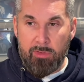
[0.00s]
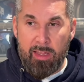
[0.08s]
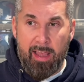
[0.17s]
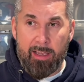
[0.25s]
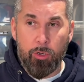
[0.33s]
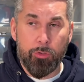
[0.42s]

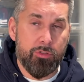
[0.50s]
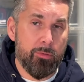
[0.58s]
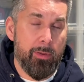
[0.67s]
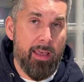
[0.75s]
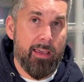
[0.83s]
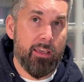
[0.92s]
I go to the
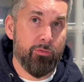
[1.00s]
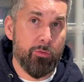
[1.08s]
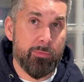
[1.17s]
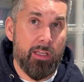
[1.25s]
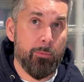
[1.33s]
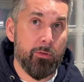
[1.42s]
bank from
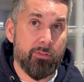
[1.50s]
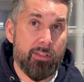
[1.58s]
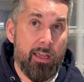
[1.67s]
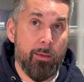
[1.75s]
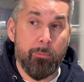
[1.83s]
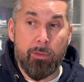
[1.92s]
time to
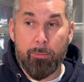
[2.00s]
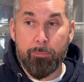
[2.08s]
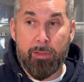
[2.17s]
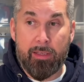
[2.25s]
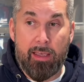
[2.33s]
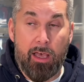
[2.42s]
time and
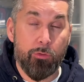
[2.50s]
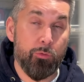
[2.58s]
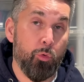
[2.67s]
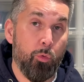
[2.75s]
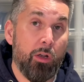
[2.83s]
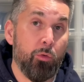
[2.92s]
pick out
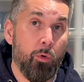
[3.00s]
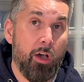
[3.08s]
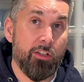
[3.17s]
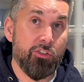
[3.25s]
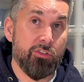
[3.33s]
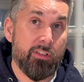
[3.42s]
one
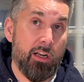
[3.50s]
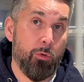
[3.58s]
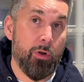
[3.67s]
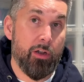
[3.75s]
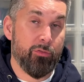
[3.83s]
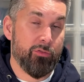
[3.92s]
watch that I
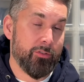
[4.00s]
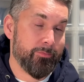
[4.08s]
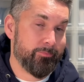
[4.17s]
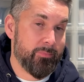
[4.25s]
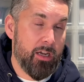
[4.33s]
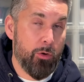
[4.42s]
wear for
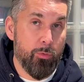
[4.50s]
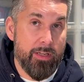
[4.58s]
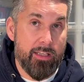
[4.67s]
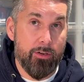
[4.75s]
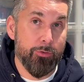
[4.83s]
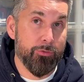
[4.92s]
a
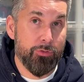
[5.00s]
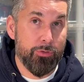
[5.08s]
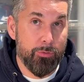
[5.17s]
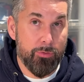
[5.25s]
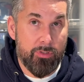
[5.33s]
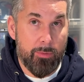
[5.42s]
week or
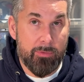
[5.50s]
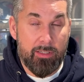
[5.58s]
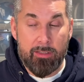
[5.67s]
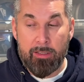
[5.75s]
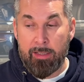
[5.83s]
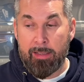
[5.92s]
two or
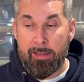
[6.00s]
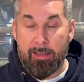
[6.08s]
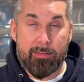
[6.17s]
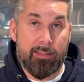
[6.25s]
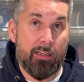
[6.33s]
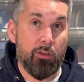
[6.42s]
something,
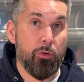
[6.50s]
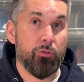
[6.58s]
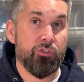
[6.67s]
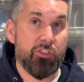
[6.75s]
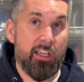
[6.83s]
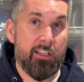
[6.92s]
and then I go
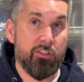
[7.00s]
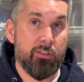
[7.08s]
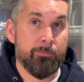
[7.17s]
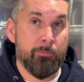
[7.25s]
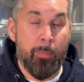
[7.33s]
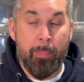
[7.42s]
and change.
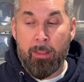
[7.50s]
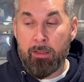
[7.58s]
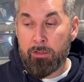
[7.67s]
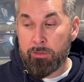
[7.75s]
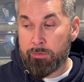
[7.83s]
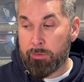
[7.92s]

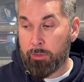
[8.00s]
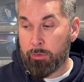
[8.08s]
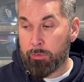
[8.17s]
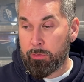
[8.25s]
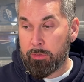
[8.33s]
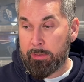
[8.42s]

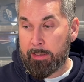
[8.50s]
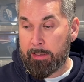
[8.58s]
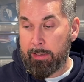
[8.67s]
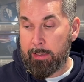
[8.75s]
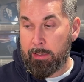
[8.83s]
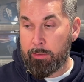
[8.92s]
So
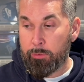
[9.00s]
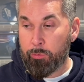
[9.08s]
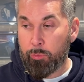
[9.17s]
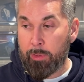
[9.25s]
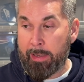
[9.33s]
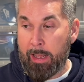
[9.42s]

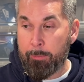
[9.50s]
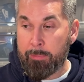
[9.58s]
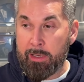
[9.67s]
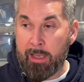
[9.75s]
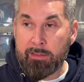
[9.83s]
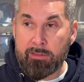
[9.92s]
when I'm
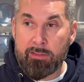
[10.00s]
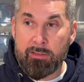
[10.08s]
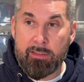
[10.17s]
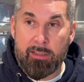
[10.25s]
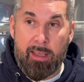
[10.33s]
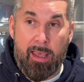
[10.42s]
not
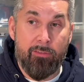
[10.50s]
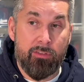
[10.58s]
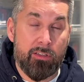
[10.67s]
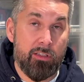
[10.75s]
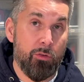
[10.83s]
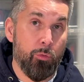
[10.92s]

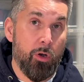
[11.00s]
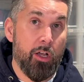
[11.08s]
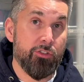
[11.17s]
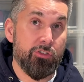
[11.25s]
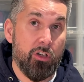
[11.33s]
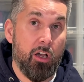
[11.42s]
having the
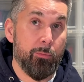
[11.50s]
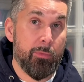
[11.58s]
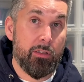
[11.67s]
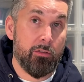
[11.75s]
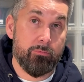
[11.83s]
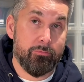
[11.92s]
watch on
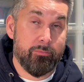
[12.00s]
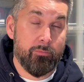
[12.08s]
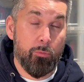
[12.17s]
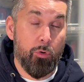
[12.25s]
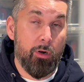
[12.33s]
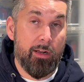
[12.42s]
me,
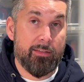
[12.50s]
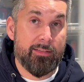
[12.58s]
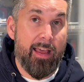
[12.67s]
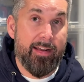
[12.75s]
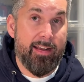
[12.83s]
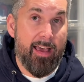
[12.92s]
more or less
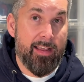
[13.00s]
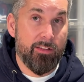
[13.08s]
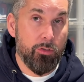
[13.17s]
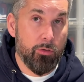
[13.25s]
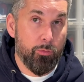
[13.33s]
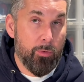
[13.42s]
at
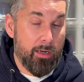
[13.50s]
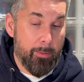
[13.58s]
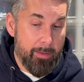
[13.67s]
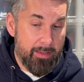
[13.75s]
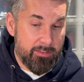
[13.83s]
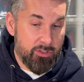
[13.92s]
night, or when
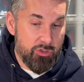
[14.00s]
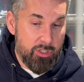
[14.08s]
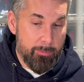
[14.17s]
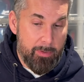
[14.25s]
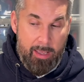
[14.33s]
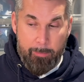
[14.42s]
I'm at the
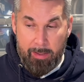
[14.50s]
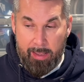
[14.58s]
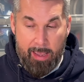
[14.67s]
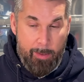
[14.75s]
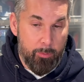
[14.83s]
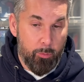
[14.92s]
gym, I have my
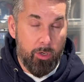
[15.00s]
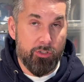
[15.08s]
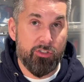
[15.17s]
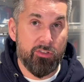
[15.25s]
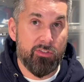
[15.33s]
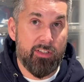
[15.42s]
Apple
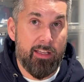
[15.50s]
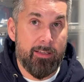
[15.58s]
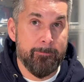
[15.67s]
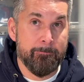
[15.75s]
Watch instead.